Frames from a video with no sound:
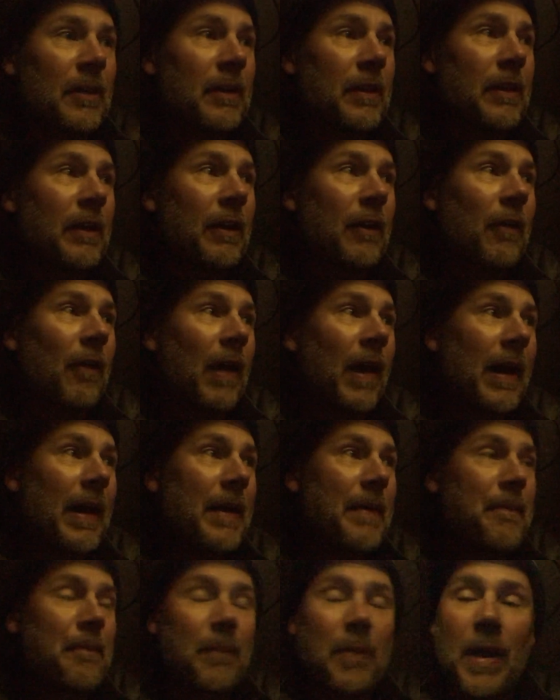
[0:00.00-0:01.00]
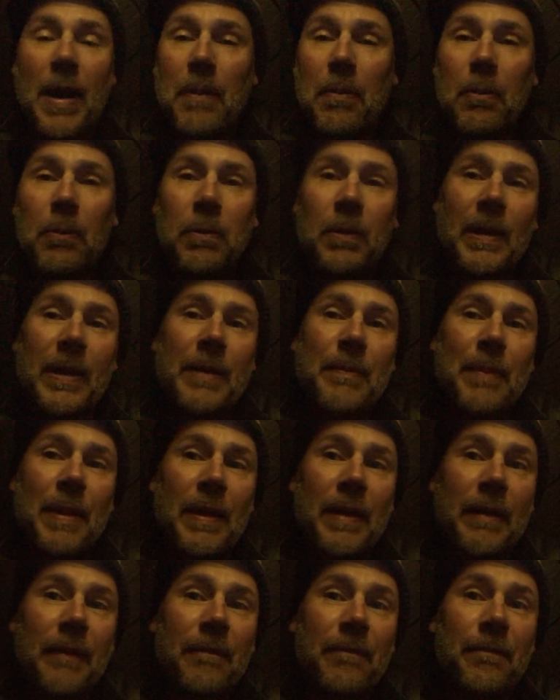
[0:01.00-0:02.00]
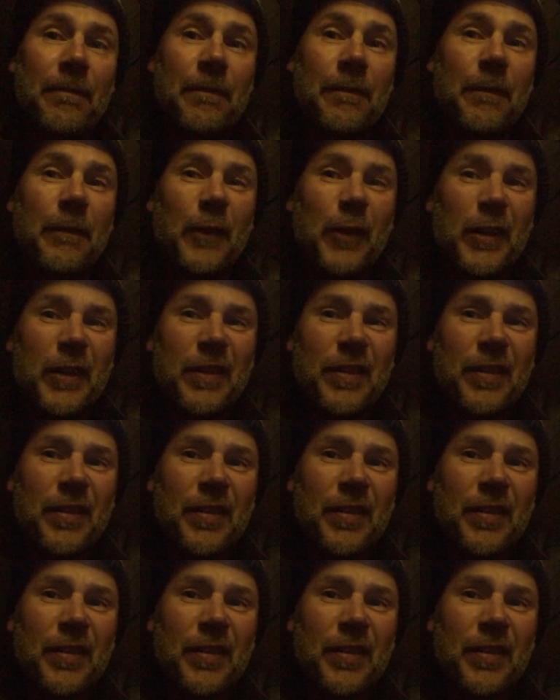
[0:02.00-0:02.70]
know, I'm probably about a foot